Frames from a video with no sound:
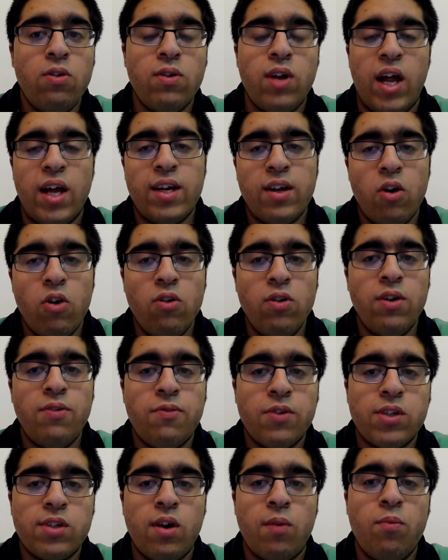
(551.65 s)
like only
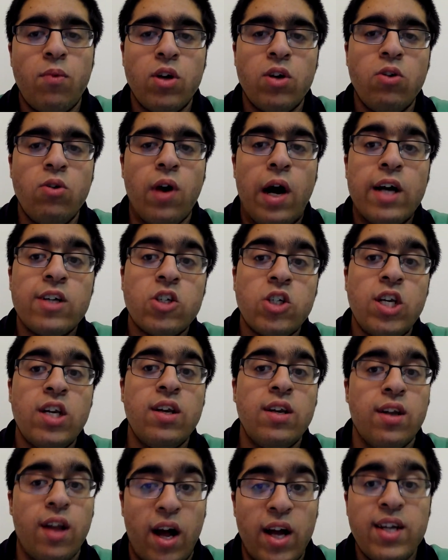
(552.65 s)
for someone who actually
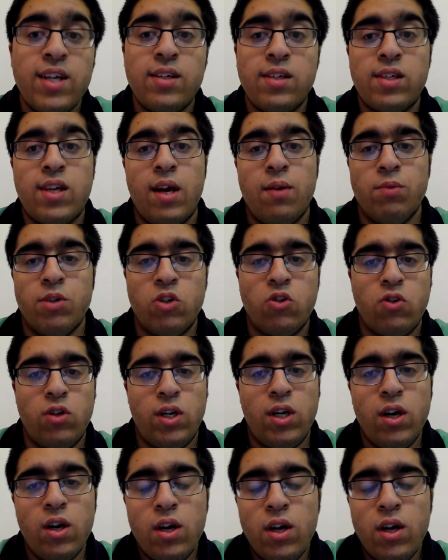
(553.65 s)
likes chemistry.